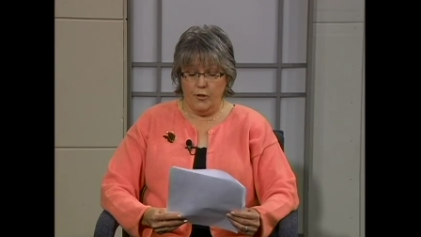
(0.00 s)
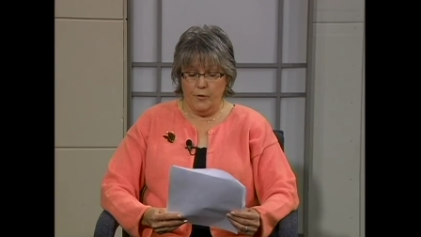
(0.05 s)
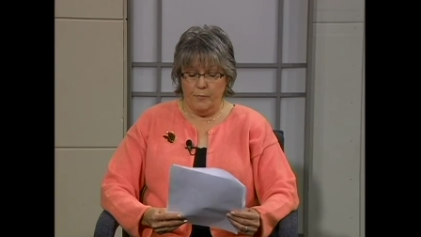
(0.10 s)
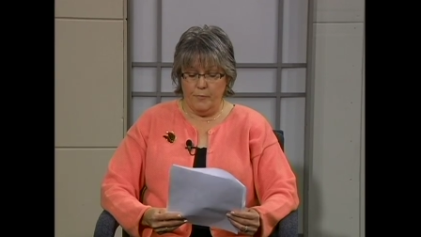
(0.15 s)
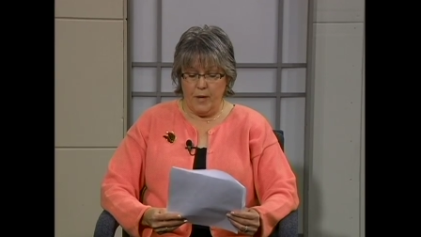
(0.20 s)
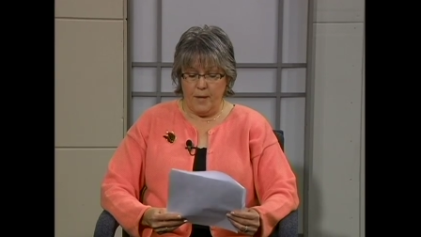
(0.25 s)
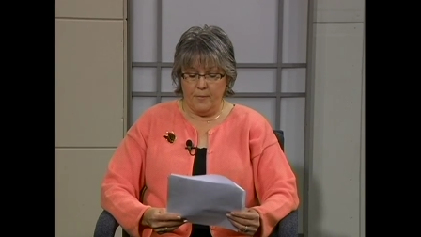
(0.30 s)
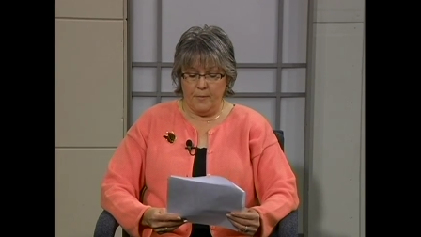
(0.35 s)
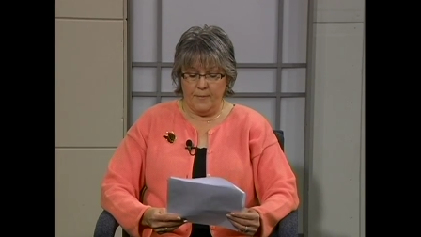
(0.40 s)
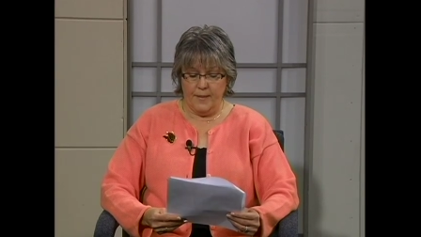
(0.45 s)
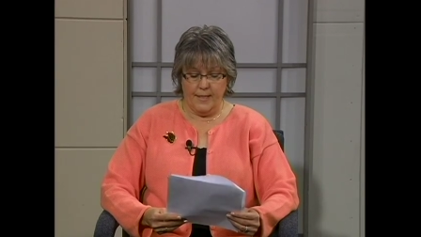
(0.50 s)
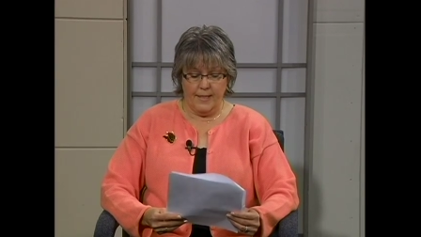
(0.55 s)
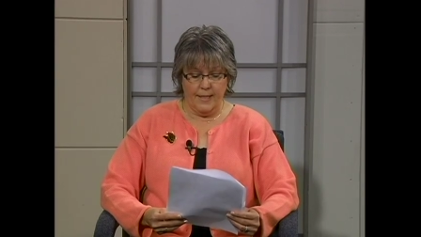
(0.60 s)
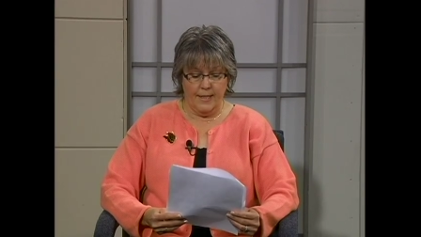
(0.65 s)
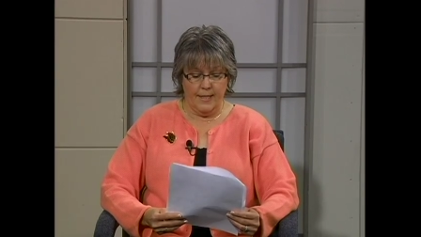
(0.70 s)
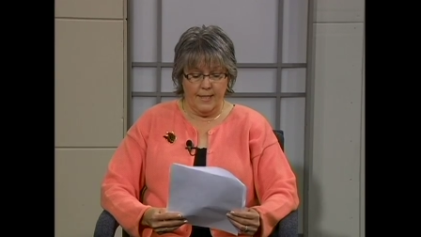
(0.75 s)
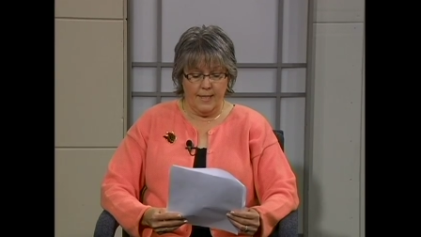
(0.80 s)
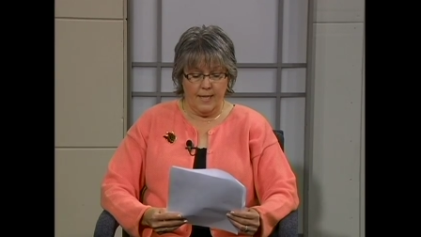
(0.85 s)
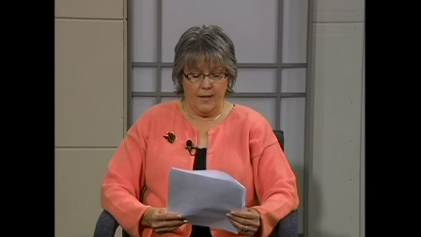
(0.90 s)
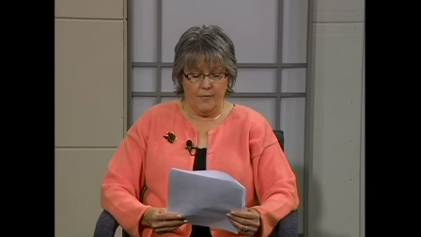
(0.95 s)
You've probably
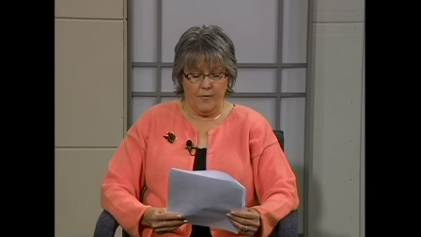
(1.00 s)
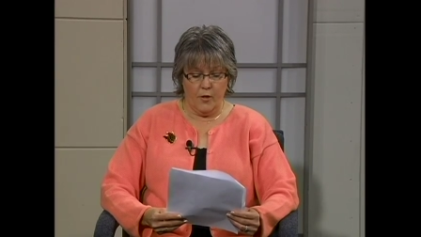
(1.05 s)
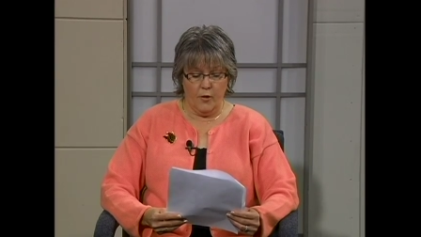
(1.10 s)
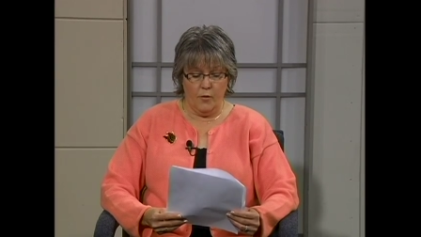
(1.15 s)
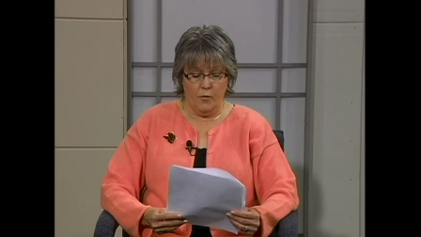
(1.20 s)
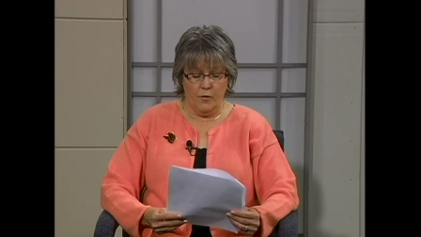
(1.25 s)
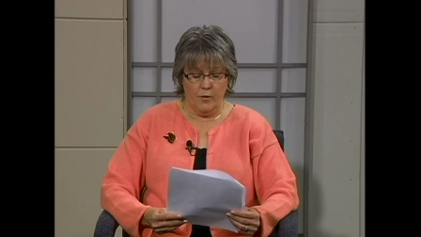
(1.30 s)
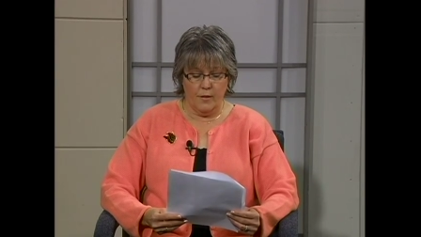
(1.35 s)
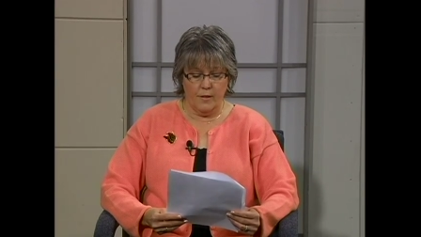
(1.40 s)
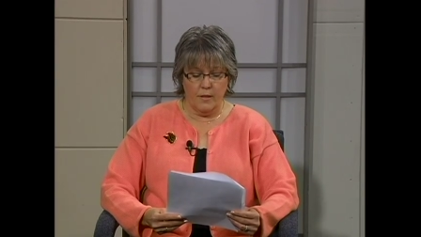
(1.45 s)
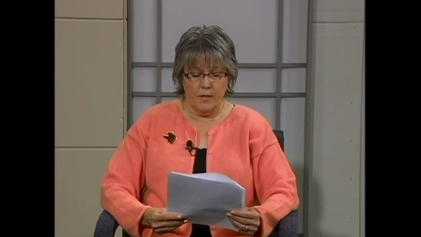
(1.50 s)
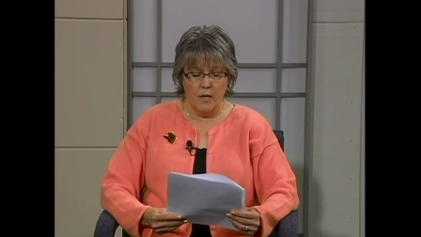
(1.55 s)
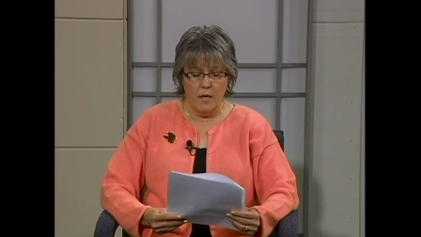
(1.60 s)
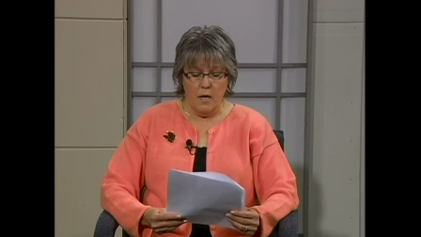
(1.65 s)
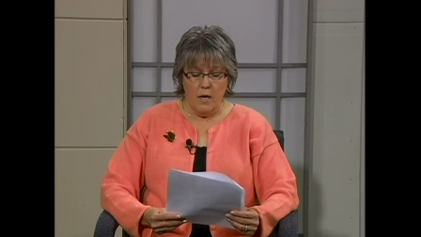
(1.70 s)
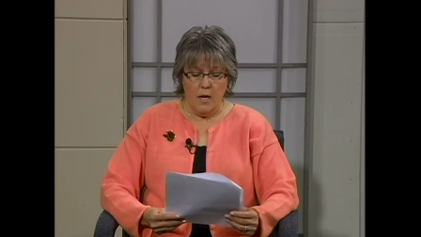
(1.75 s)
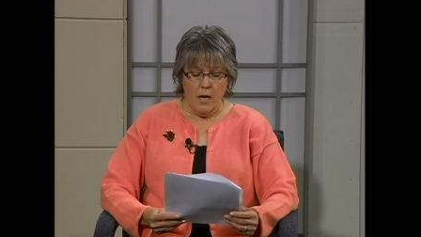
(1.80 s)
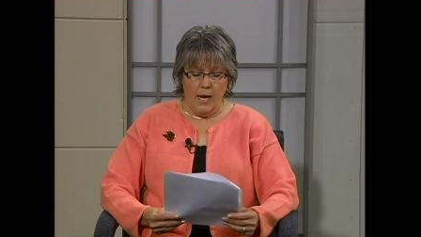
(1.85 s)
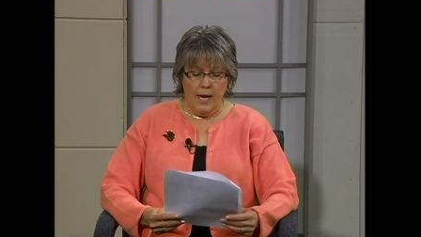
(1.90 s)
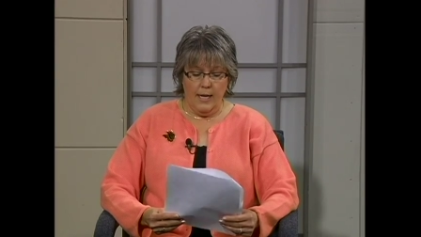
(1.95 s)
seen it on the news,
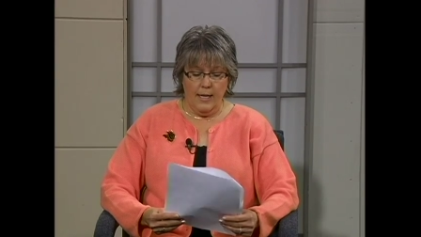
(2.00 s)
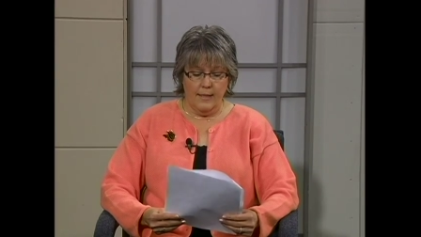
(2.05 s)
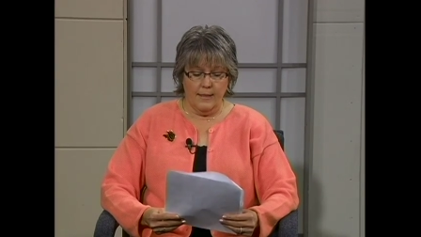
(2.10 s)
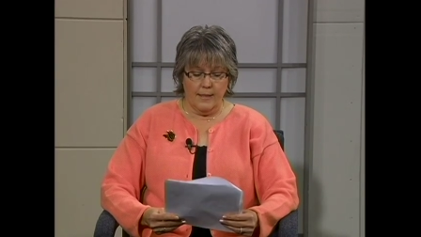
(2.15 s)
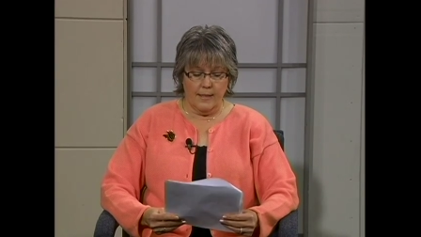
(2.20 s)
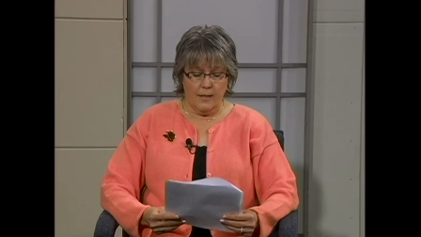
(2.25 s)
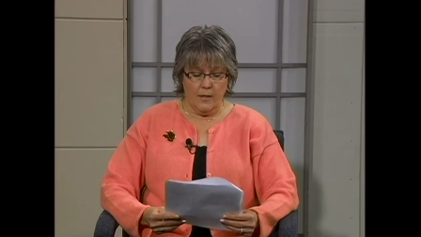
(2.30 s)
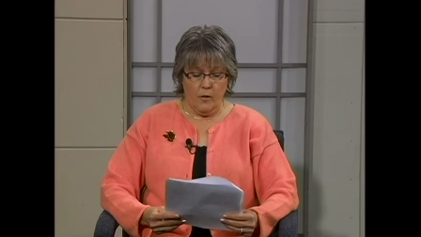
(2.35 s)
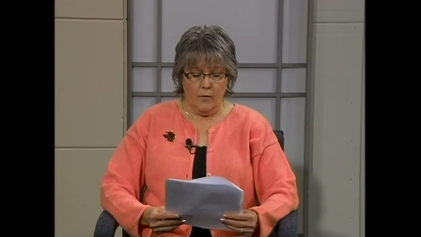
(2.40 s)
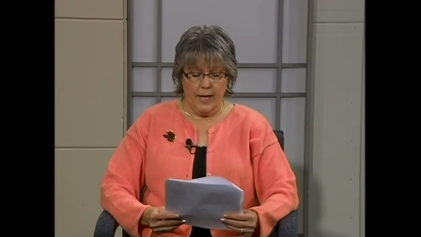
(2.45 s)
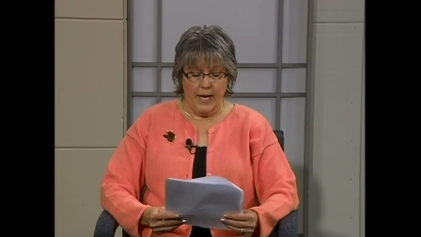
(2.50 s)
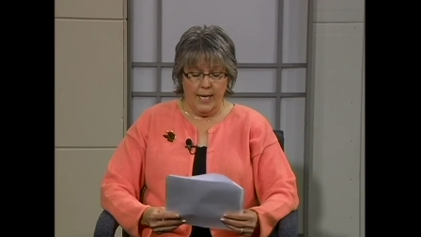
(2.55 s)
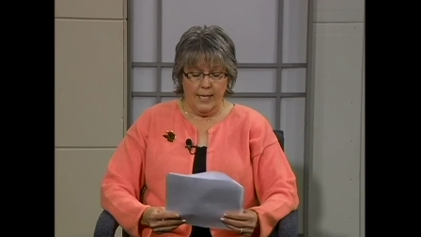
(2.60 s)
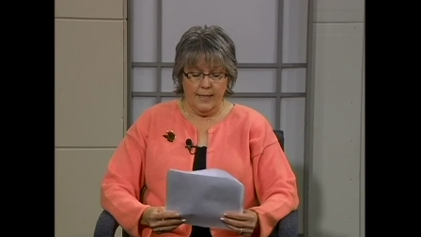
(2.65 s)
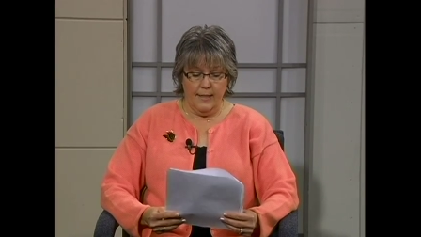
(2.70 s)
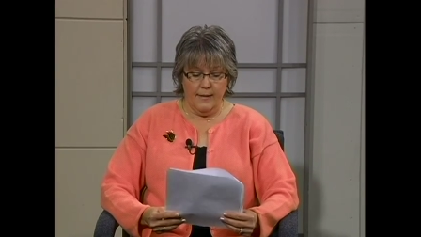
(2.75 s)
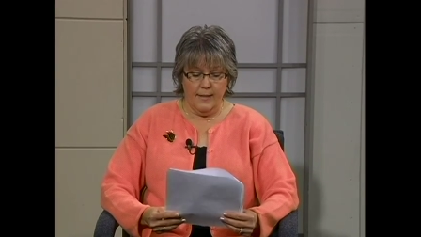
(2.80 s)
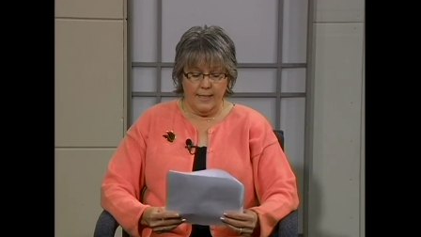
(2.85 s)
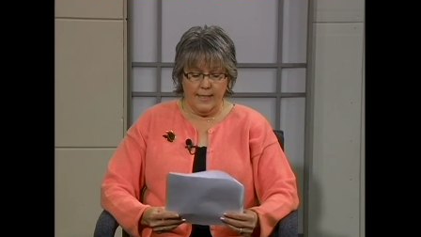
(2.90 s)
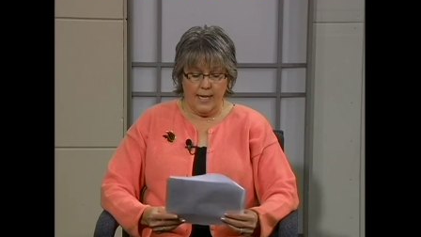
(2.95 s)
and it's located
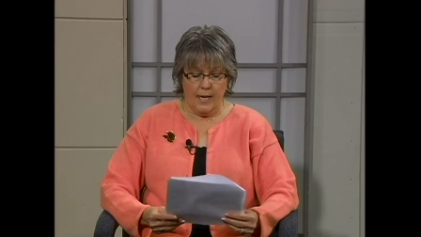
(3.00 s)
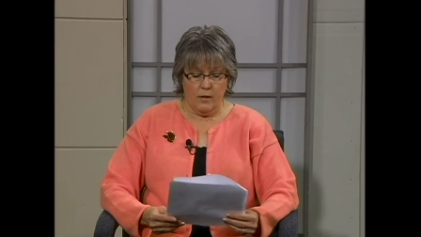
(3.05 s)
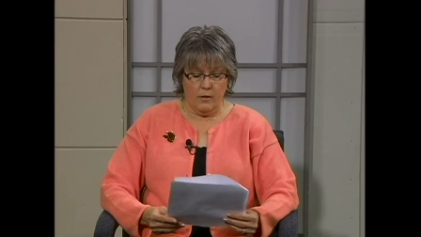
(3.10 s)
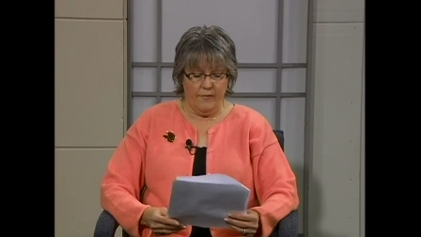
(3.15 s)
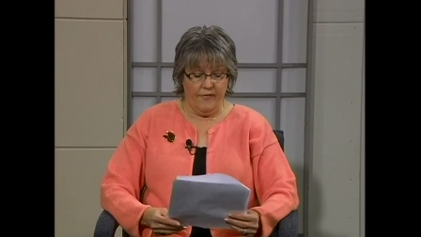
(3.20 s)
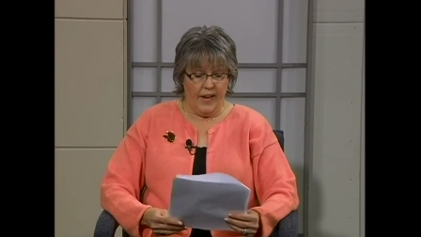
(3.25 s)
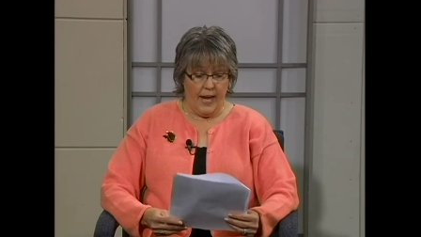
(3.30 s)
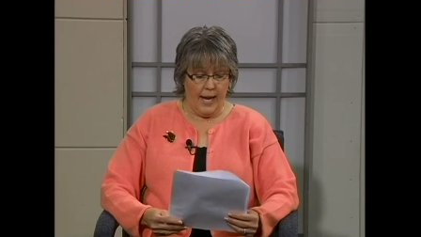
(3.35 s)
in the town of